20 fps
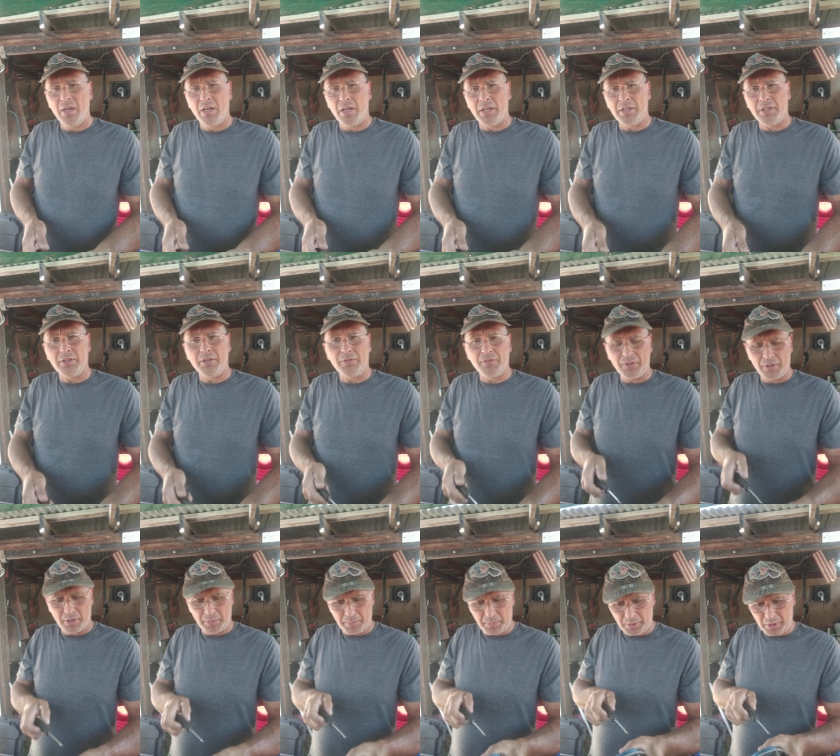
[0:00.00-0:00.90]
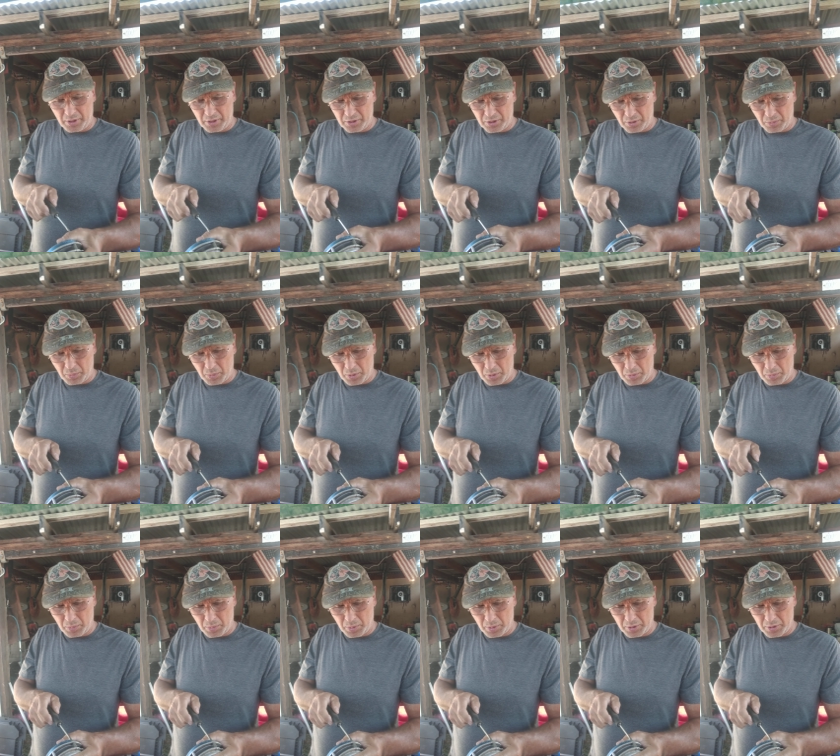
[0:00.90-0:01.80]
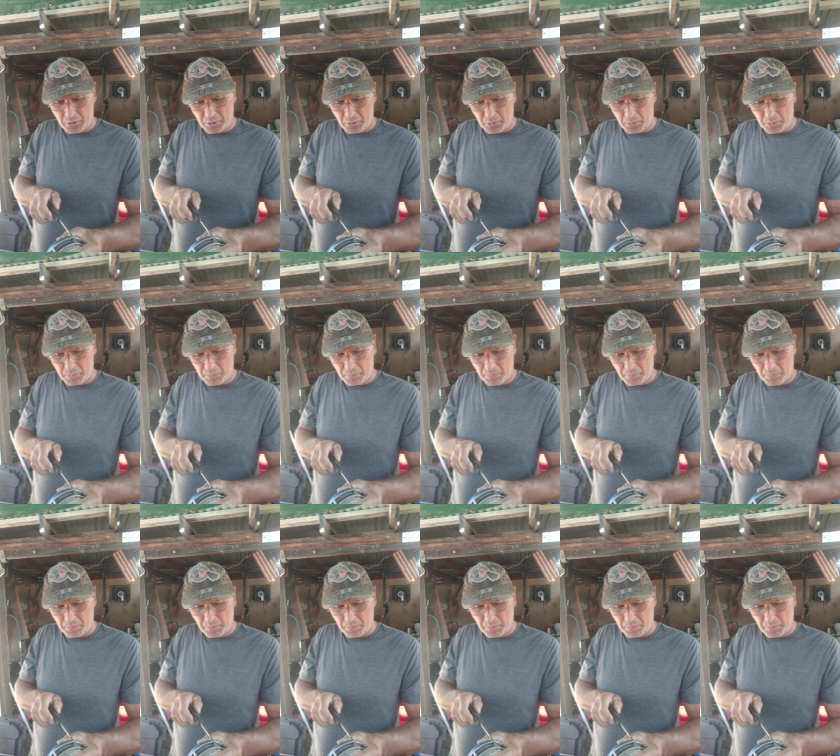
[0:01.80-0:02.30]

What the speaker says: and in the Philippines in World War II.